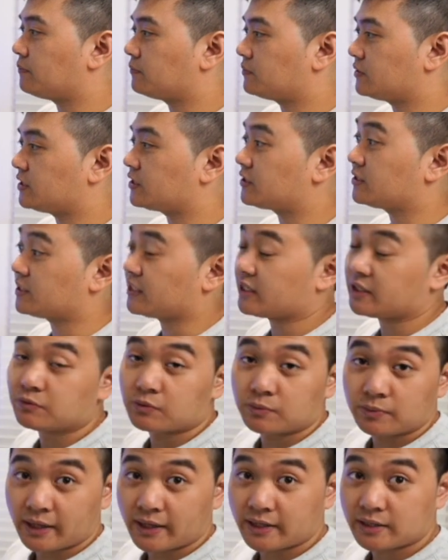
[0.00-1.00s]
nicotine
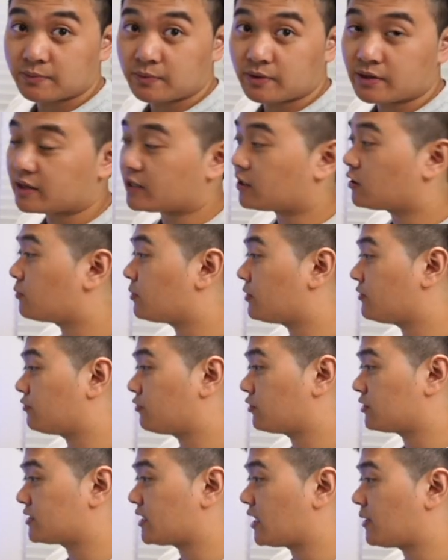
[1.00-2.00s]
replacement therapy, for
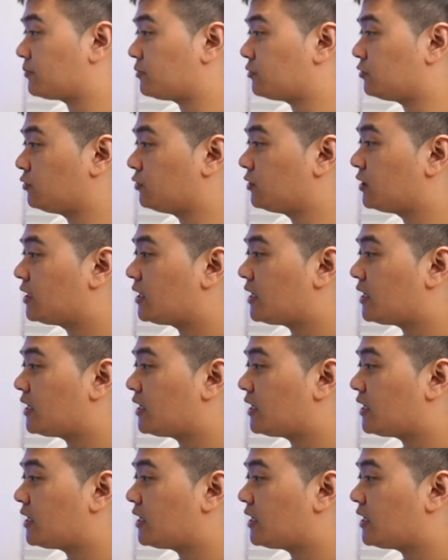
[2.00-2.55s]
example,